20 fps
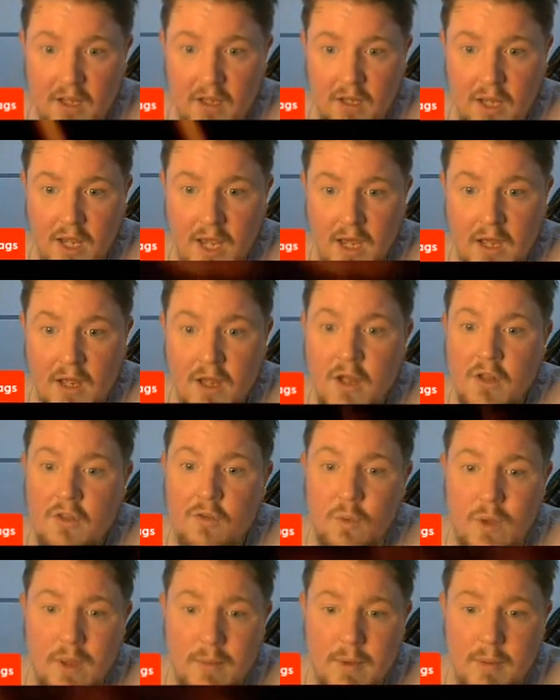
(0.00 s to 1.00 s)
Yeah.
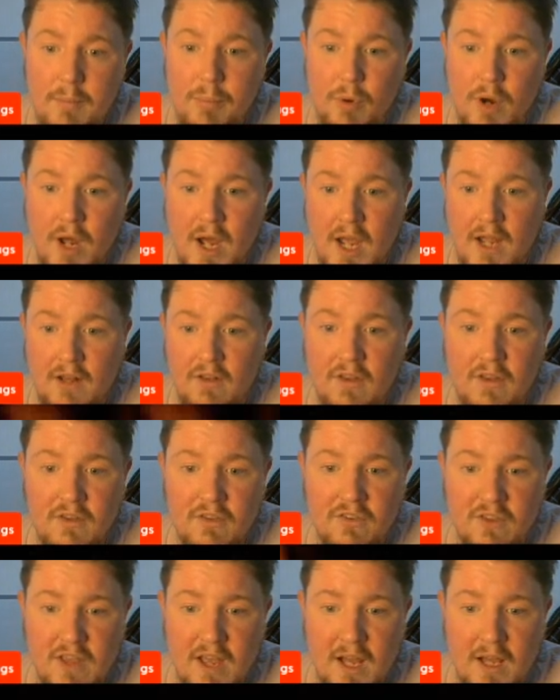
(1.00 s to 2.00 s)
Dwayne McBride,
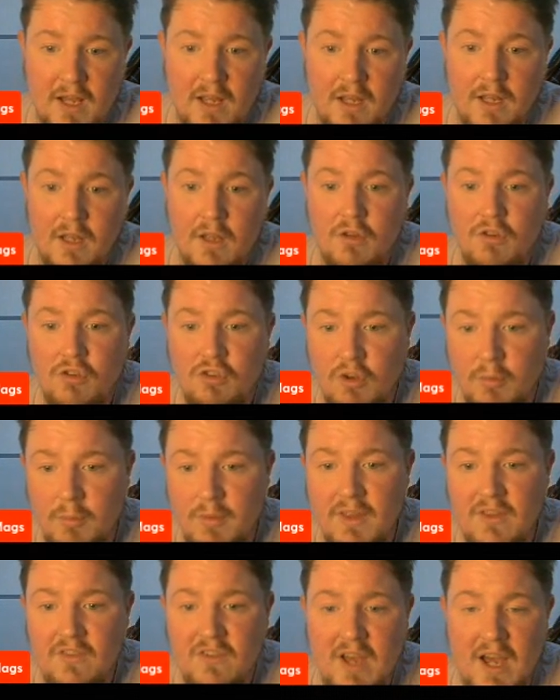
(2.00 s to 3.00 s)
selling. Some of
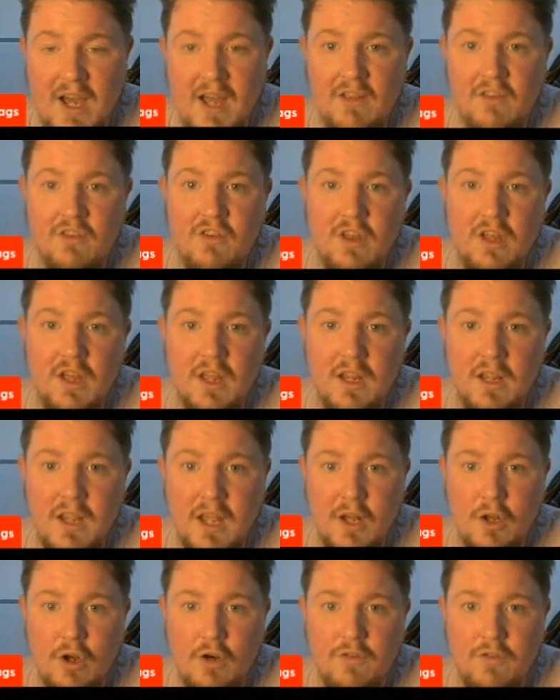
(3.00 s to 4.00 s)
these guys
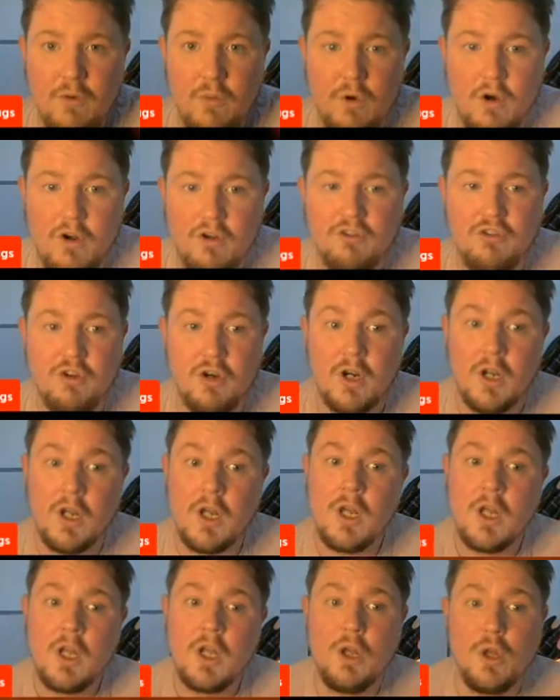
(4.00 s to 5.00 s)
getting off the roster,
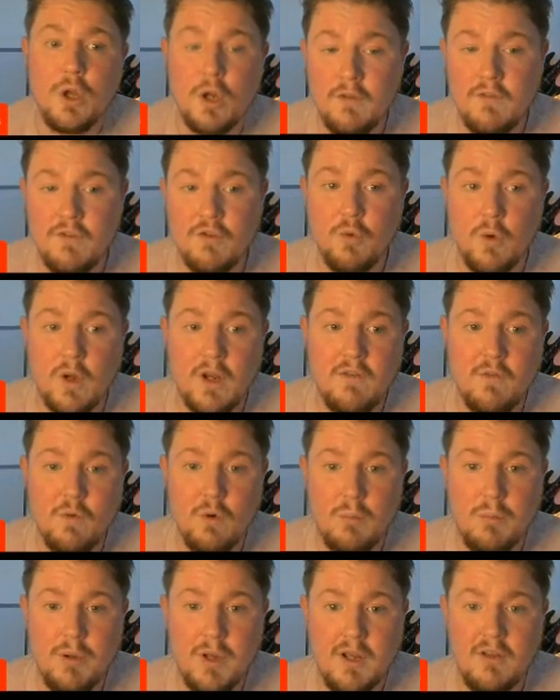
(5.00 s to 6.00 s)
looking for 24
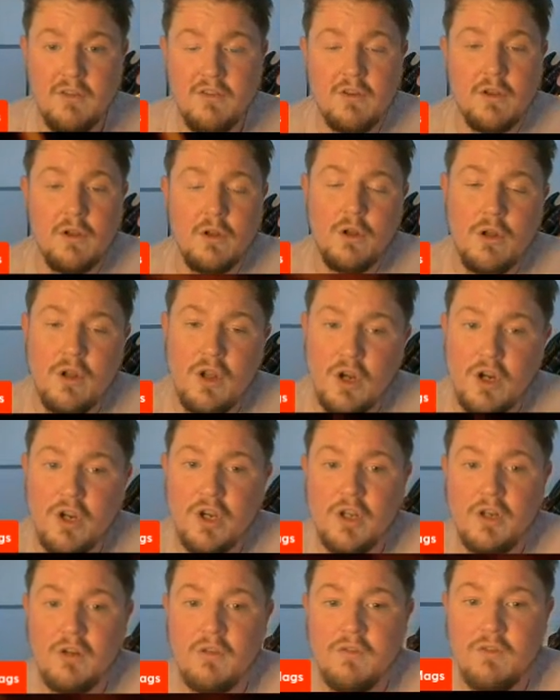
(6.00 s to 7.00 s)
picks,
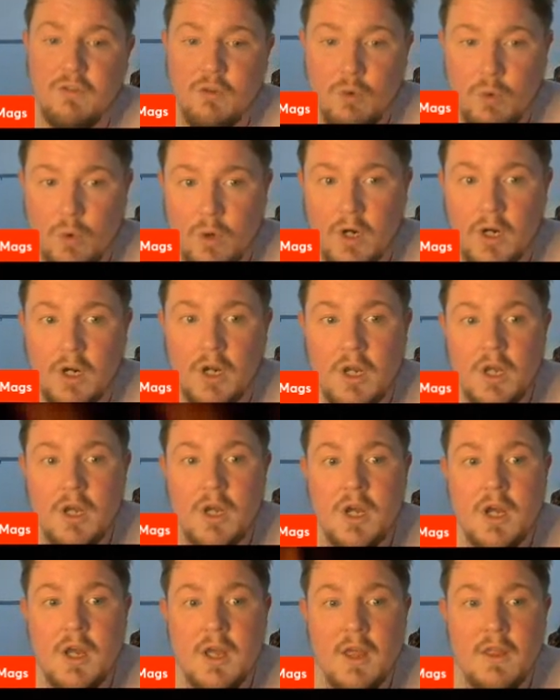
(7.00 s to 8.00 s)
looking for
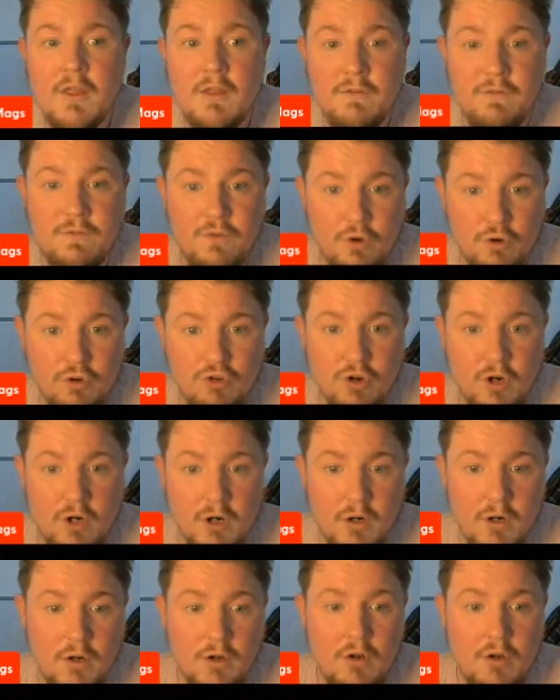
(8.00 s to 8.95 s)
the future.